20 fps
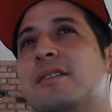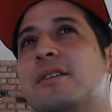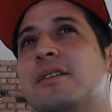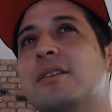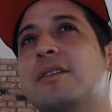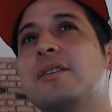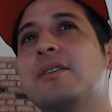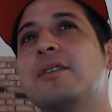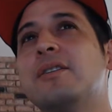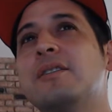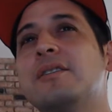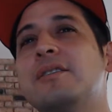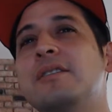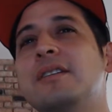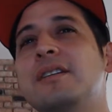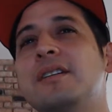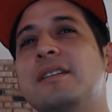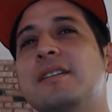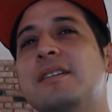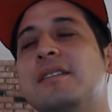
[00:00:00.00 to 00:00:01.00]
Oh, is he
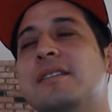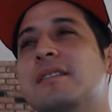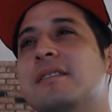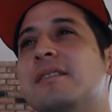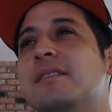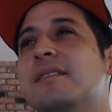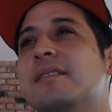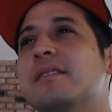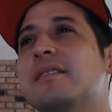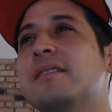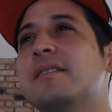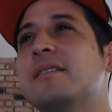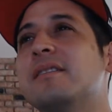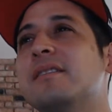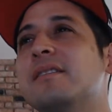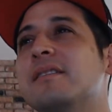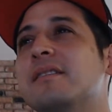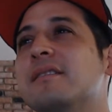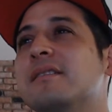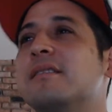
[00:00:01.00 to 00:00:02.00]
it?
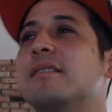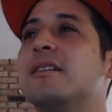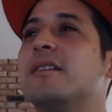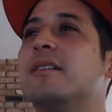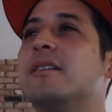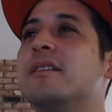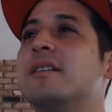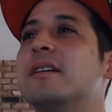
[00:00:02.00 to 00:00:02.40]
Huh.